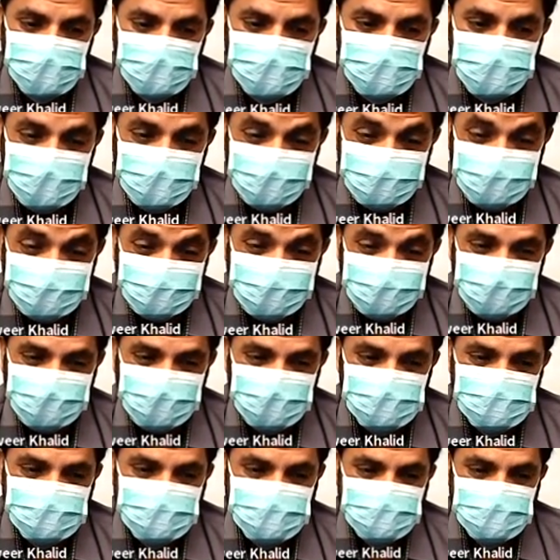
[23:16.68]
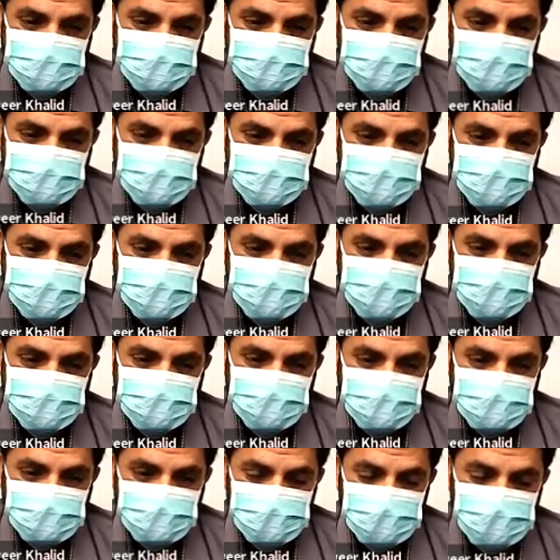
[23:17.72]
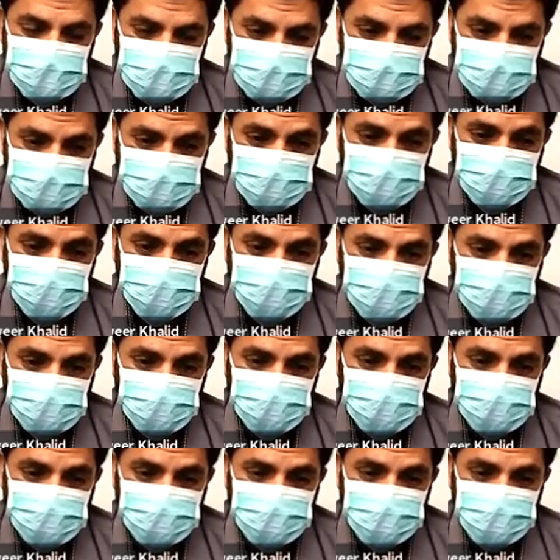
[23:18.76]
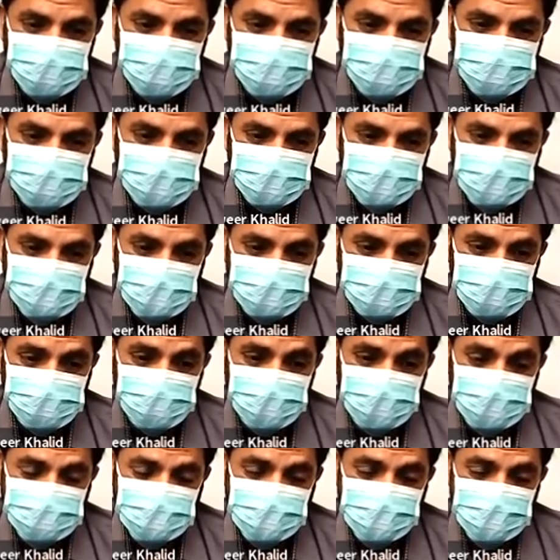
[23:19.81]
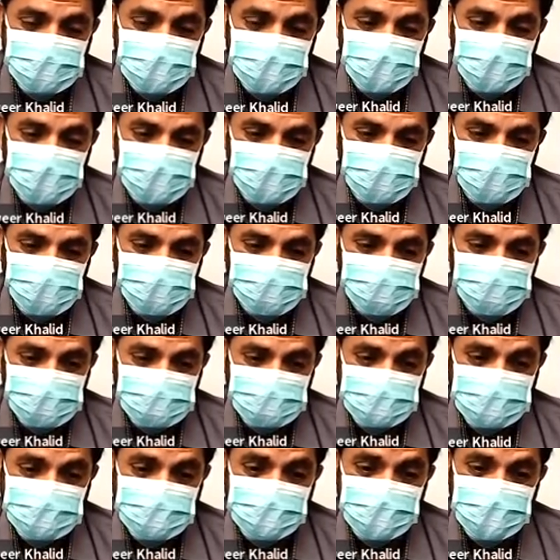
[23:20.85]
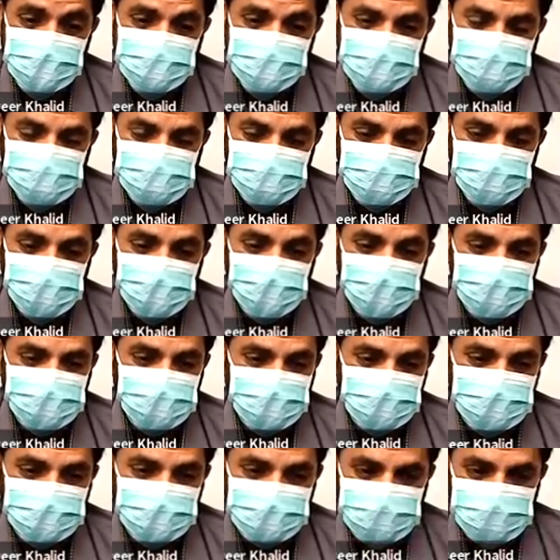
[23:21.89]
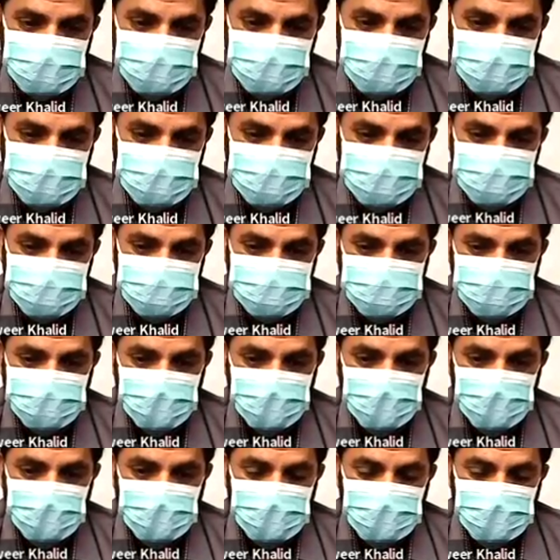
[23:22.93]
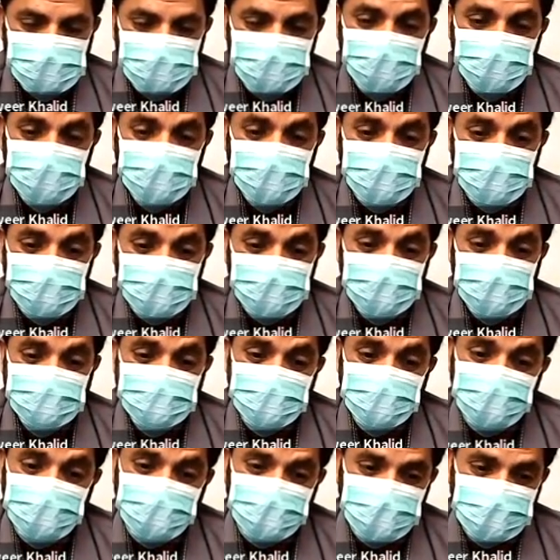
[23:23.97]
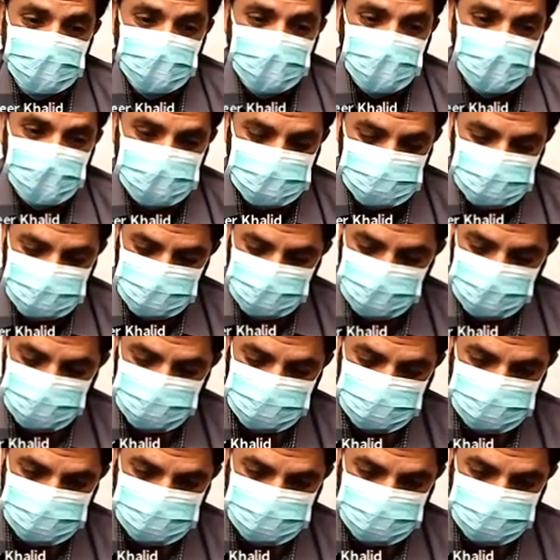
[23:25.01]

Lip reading: there is the good role of ciprofloxacin and norfloxacin as a prophylactic antibiotic for the prevention of further episodes.